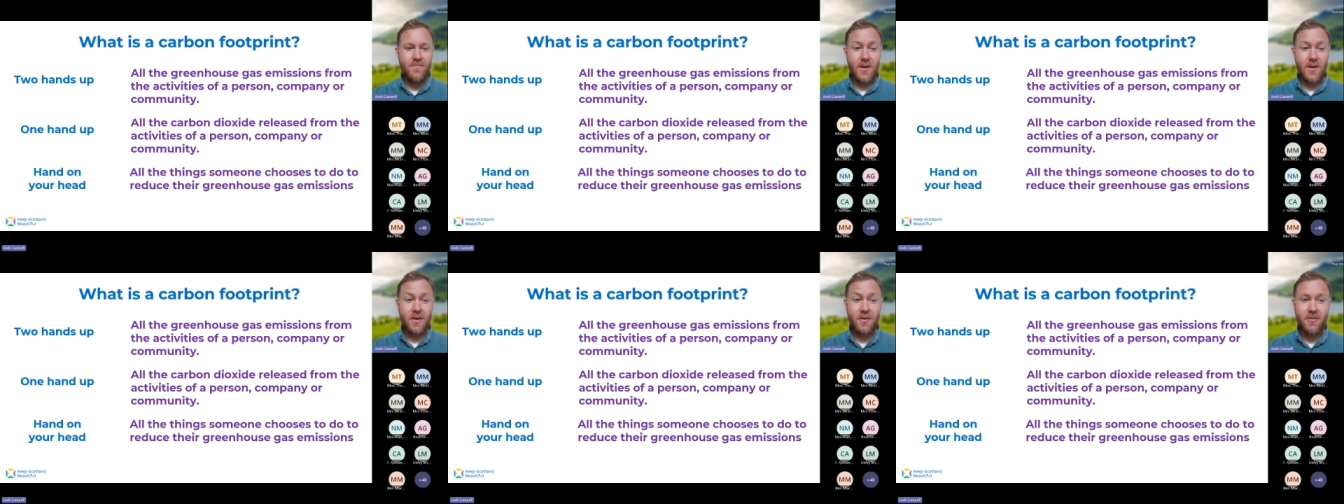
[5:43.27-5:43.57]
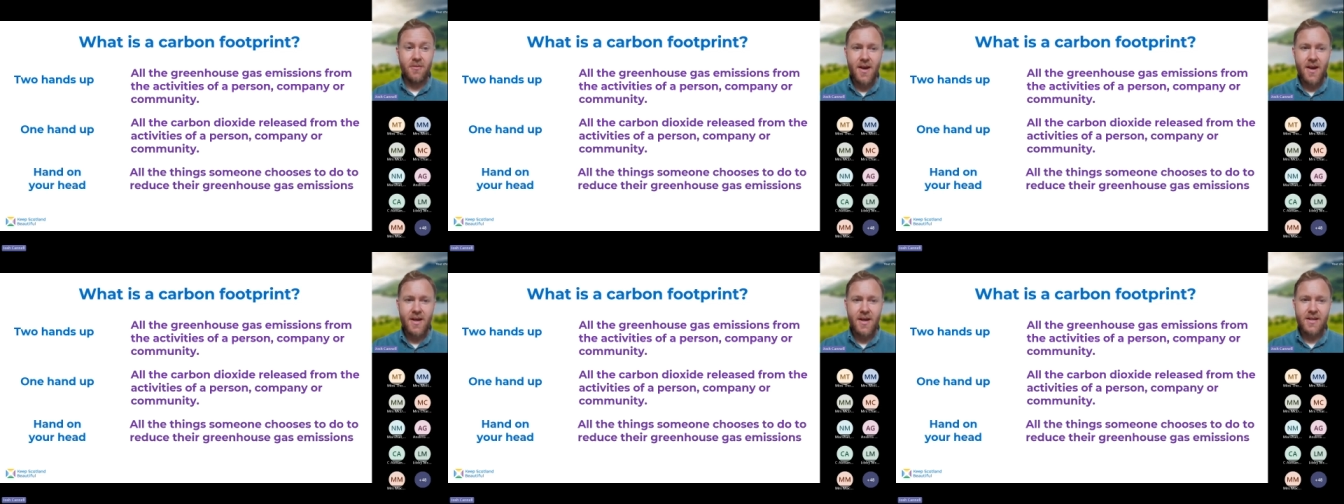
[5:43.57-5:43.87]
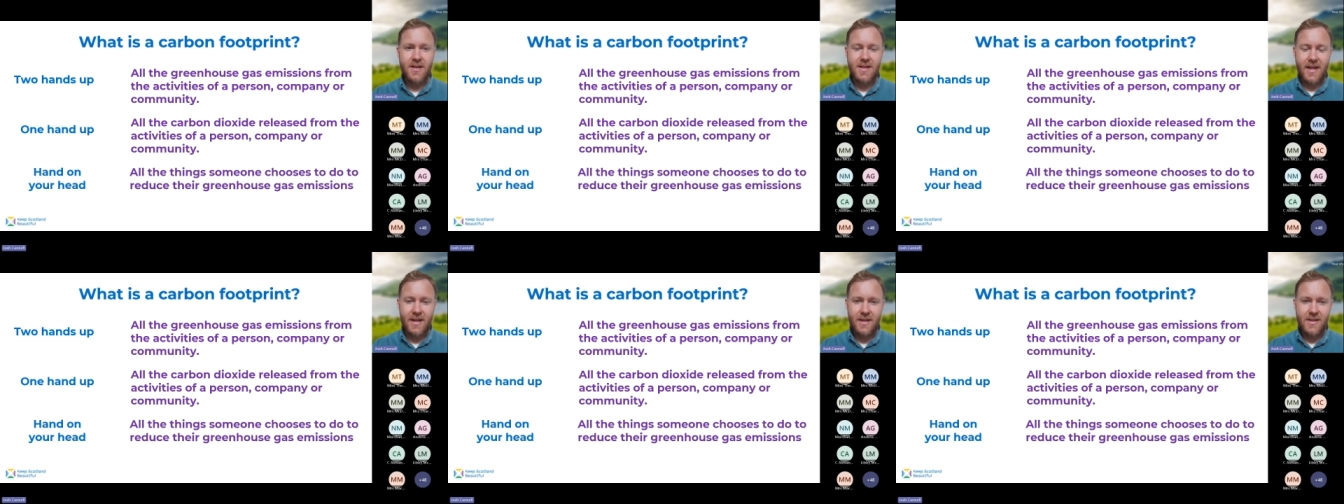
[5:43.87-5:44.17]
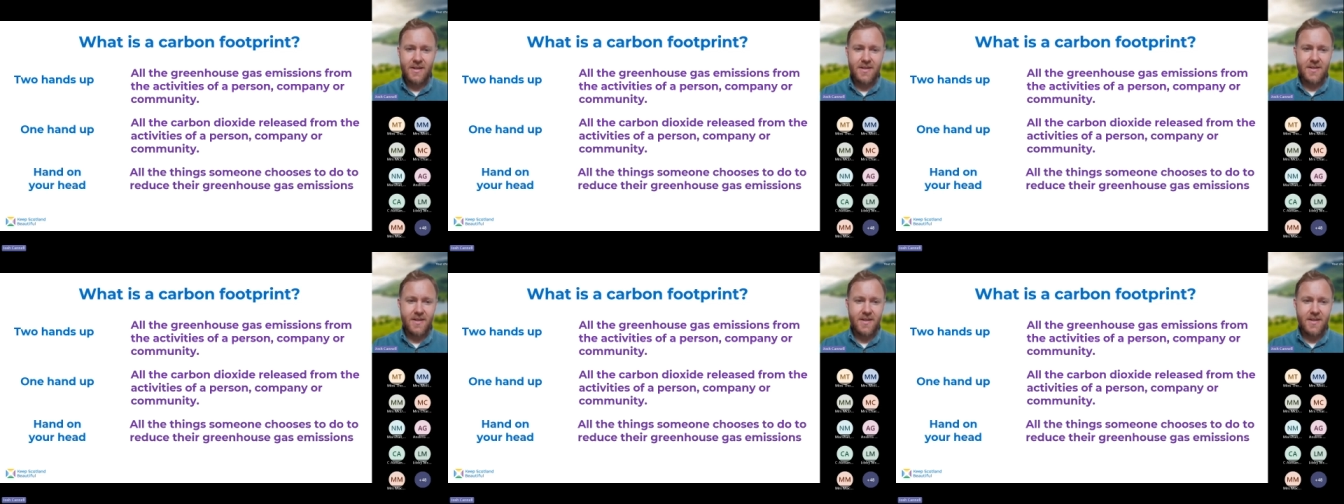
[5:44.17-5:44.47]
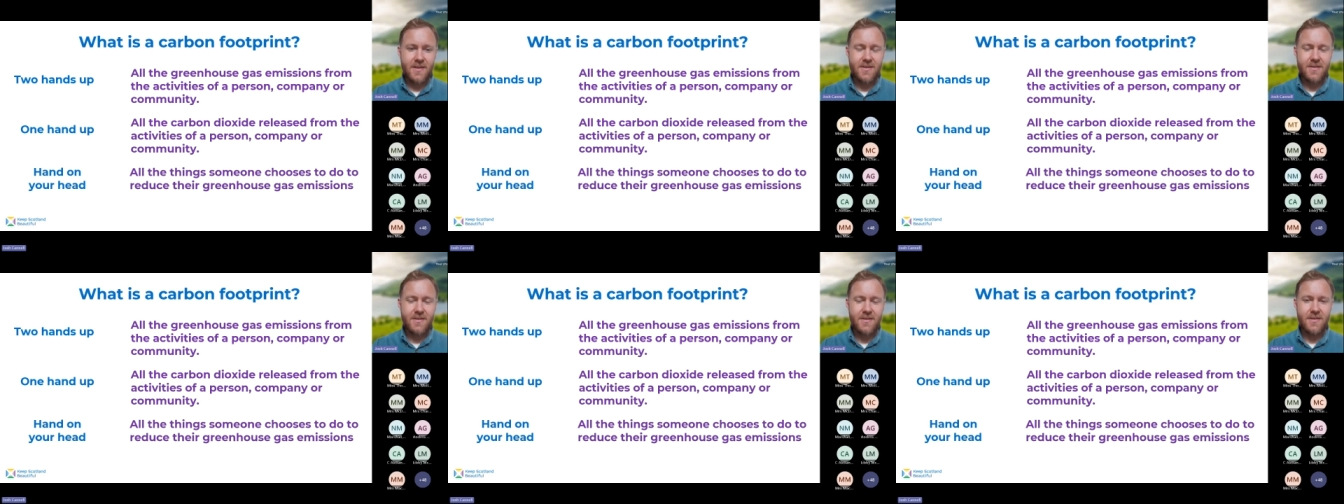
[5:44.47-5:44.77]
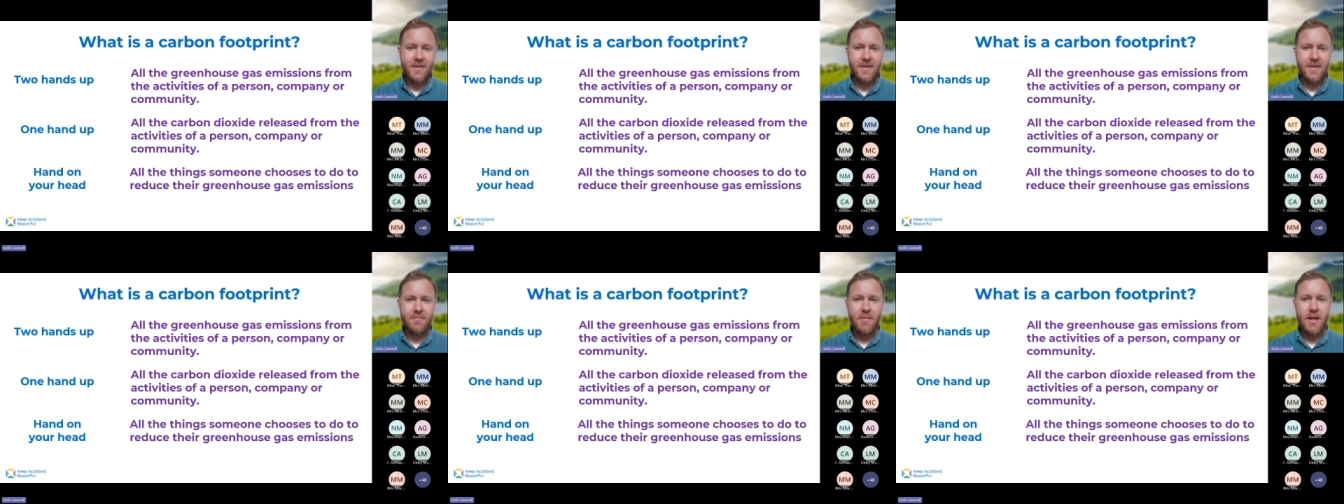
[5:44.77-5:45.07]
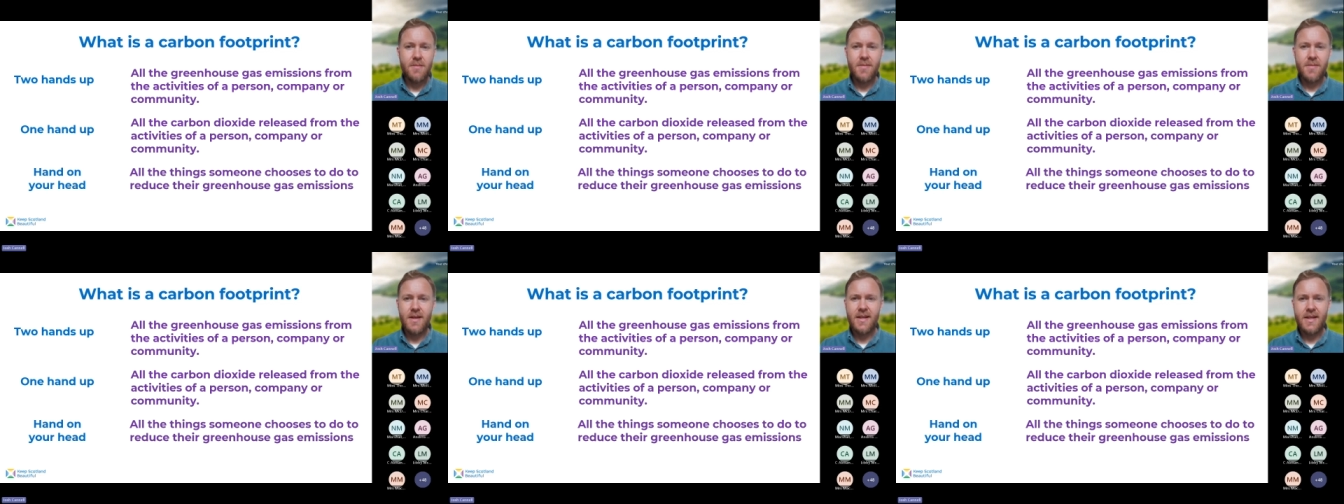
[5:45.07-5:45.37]
The correct answer, and
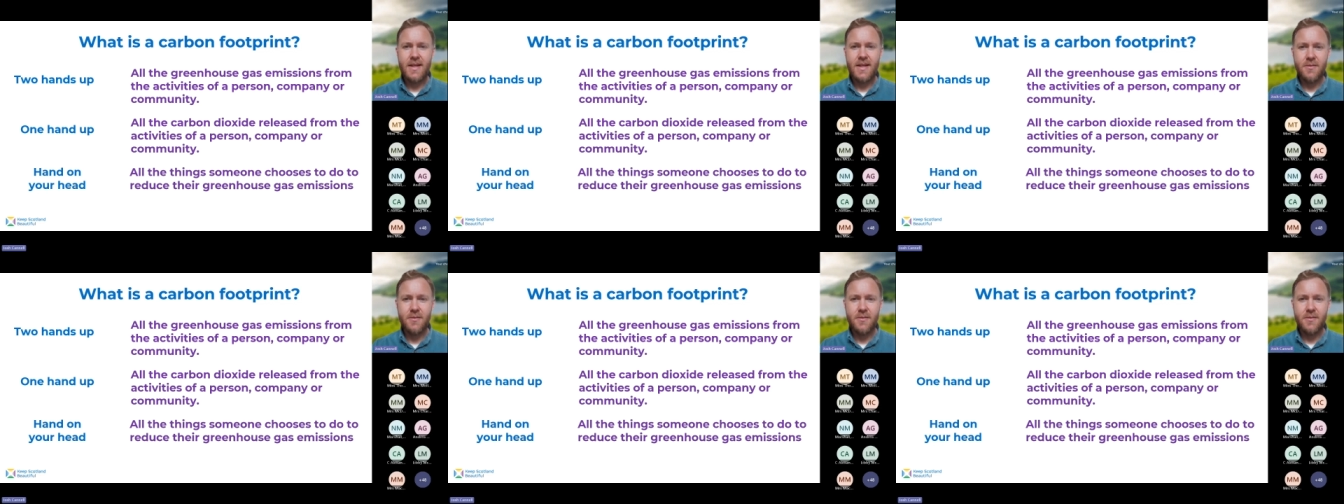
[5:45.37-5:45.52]
maybe a